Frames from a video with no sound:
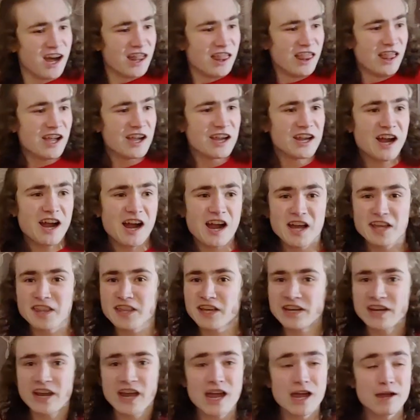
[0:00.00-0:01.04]
The guy
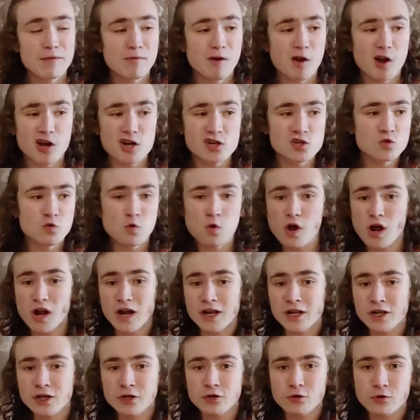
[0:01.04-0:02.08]
the neighbors
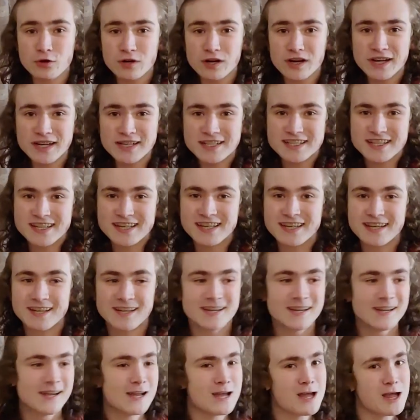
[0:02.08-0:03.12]
wanna greet.
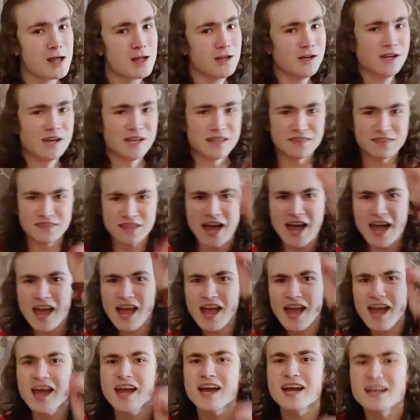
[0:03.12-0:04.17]

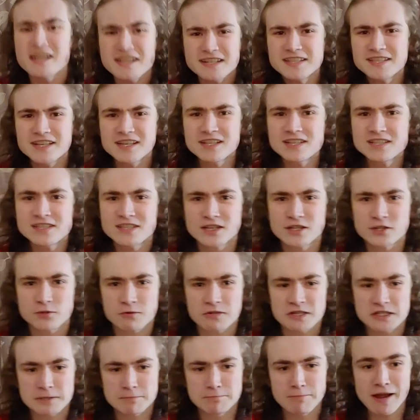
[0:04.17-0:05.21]
That's instant
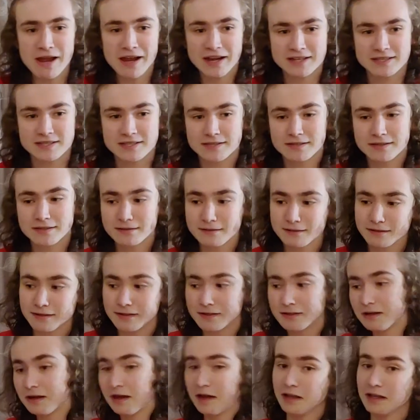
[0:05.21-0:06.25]
respect,
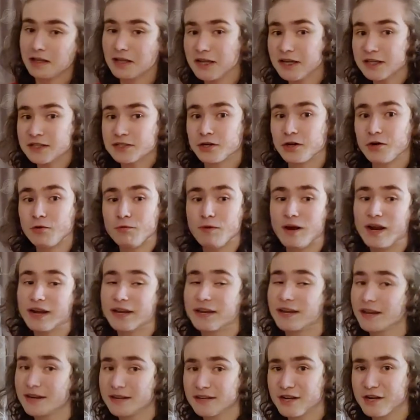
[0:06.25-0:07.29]
a little
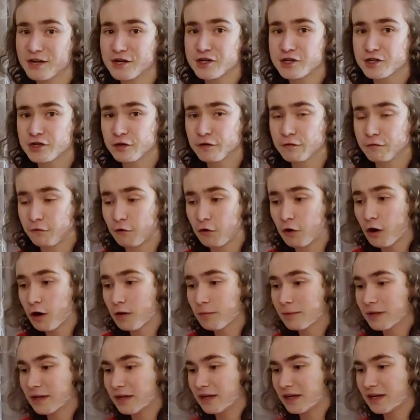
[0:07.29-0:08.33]
recognition for
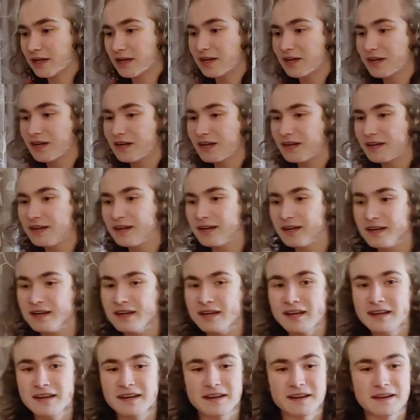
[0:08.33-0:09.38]

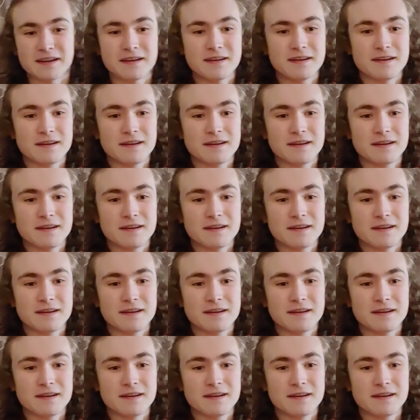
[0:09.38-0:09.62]
me.